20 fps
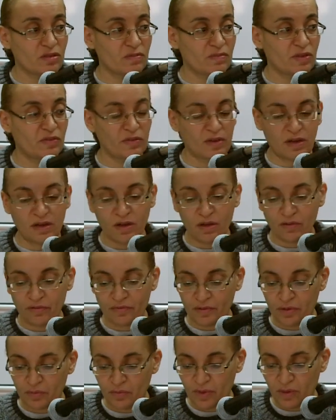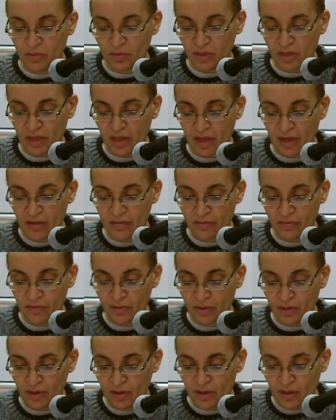And very often we would have
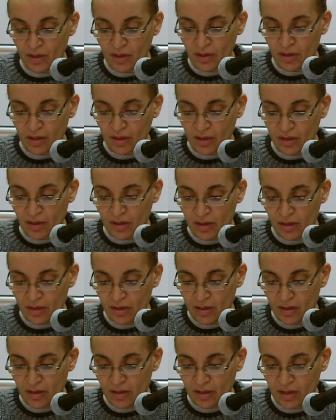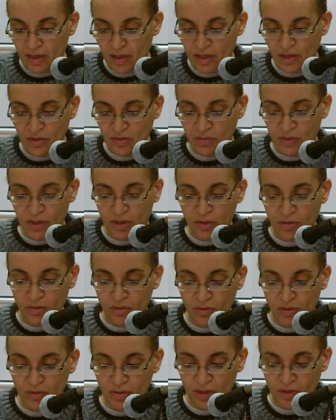a case where
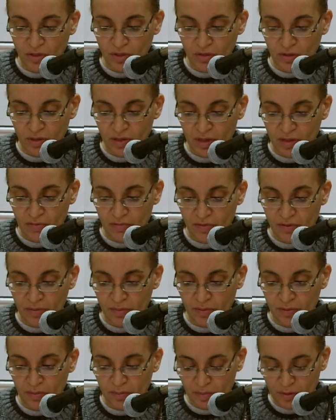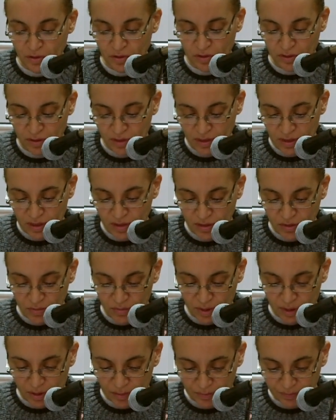you actually have the pigeons as
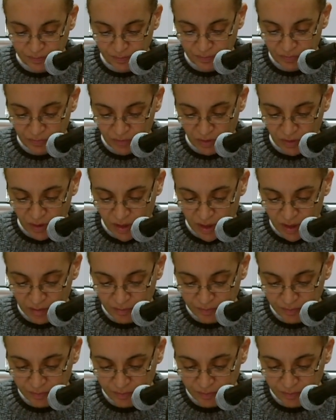well. Okay.